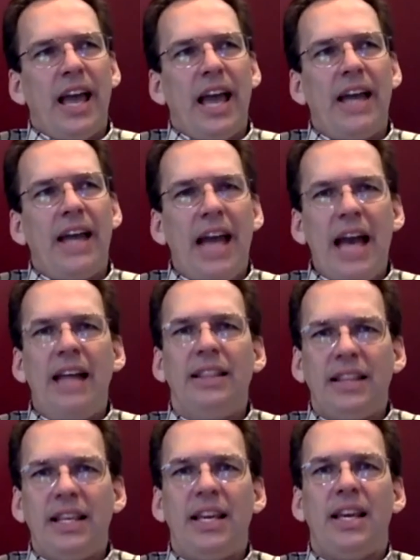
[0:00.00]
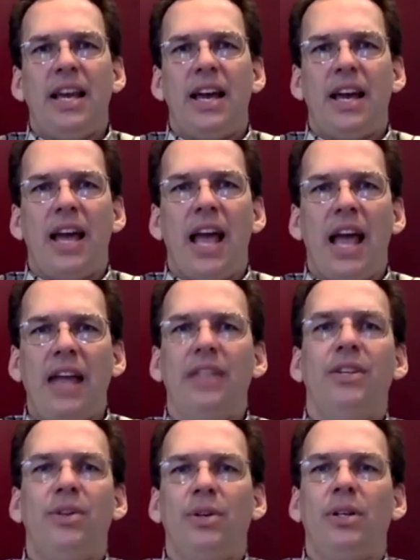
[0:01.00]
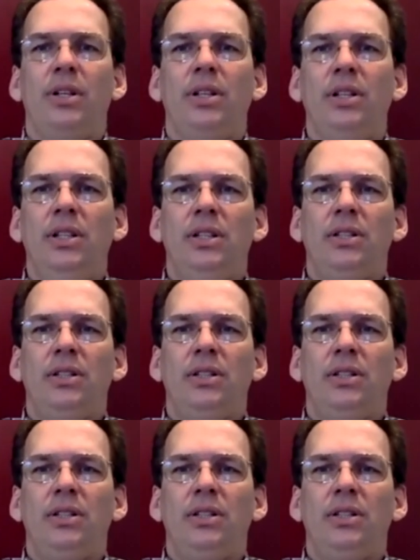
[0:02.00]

And at the annual